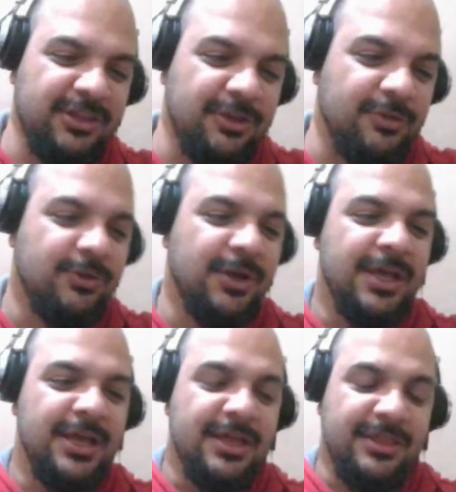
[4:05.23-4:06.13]
you.
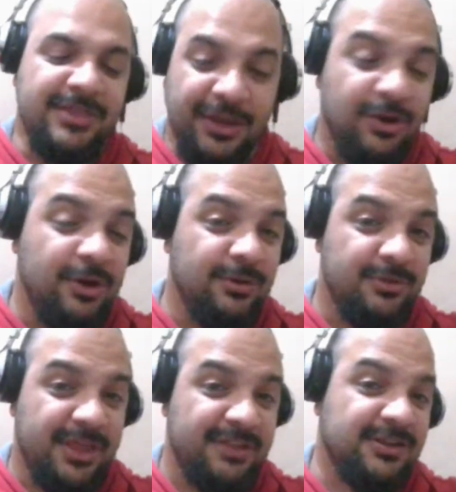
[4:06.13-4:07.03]

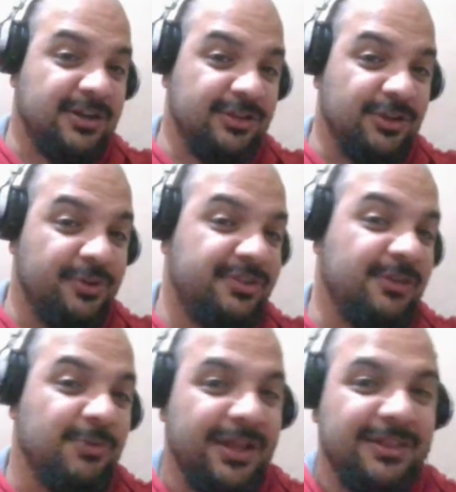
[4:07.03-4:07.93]
They started noticing
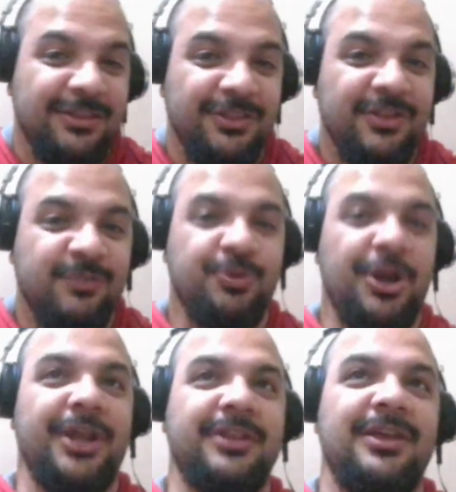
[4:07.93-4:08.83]
what this
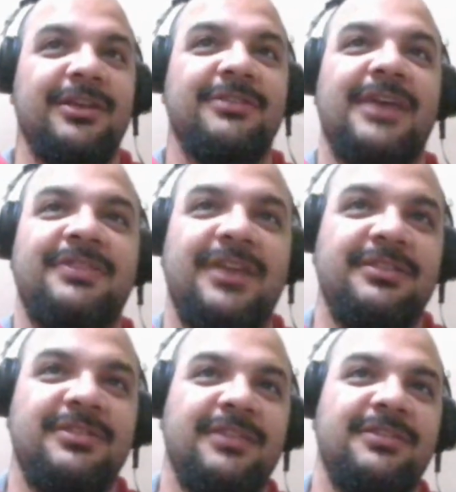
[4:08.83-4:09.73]
product is, and
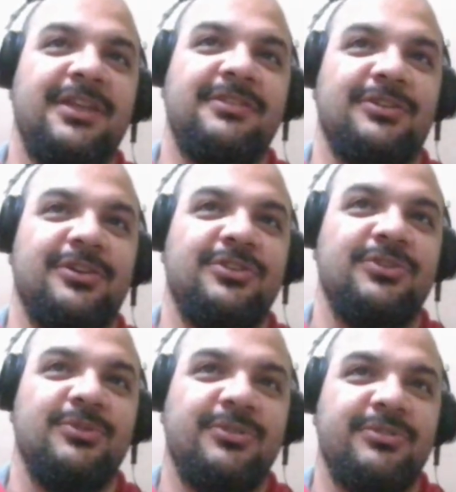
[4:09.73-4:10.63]
then they start
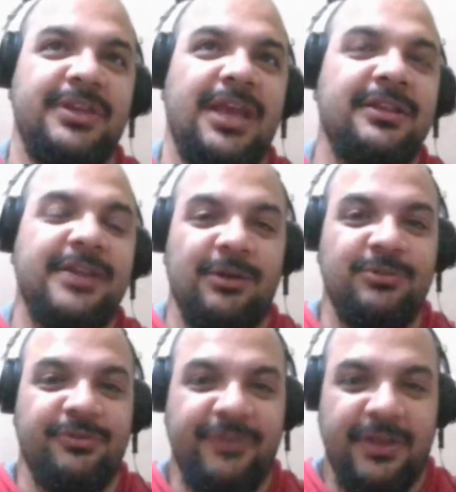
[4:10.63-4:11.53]
to create
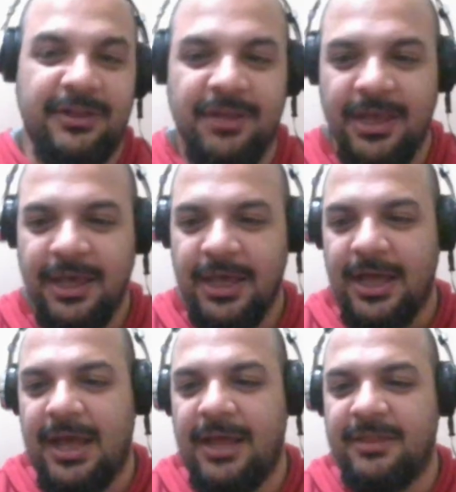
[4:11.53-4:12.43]
counterfeit,
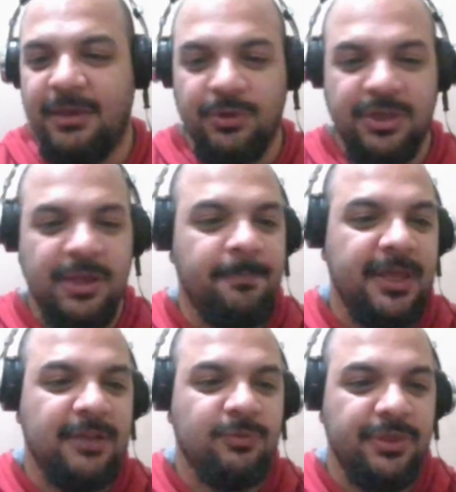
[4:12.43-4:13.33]
and they would
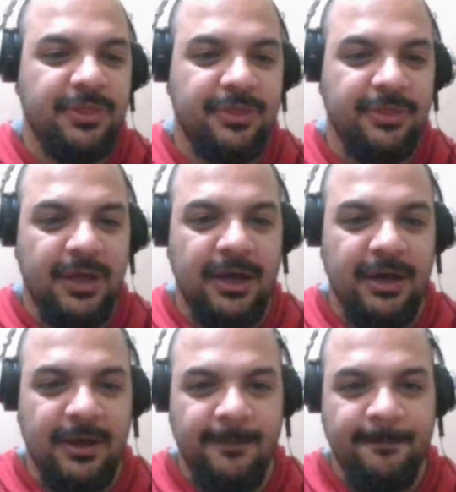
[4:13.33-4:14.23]
compete
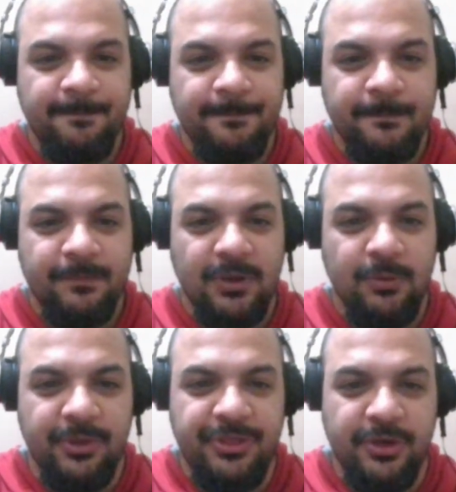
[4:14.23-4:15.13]
uh
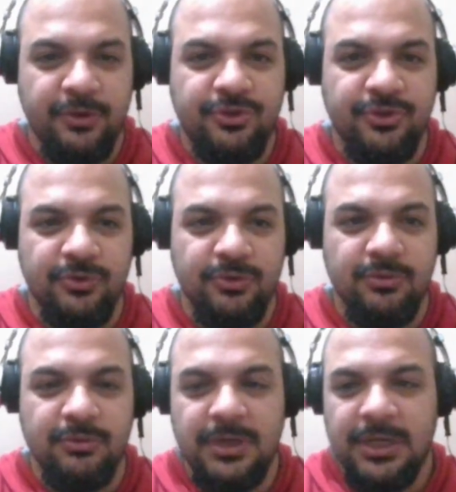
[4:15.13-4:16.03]
with you
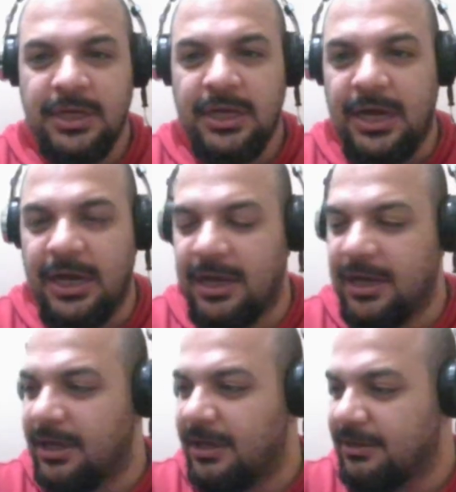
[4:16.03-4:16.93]
to uh